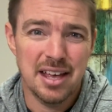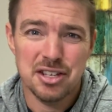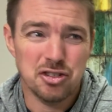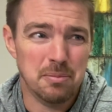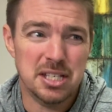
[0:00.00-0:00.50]

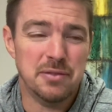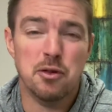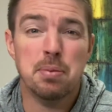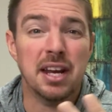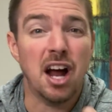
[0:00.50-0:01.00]
So it means if you
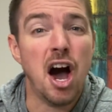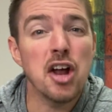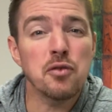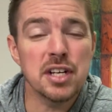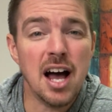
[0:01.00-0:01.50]
put in
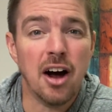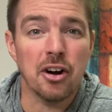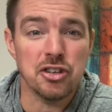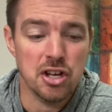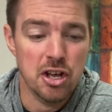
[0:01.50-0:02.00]

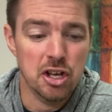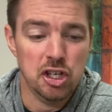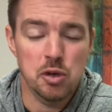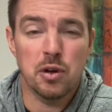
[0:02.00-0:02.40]
$100, you would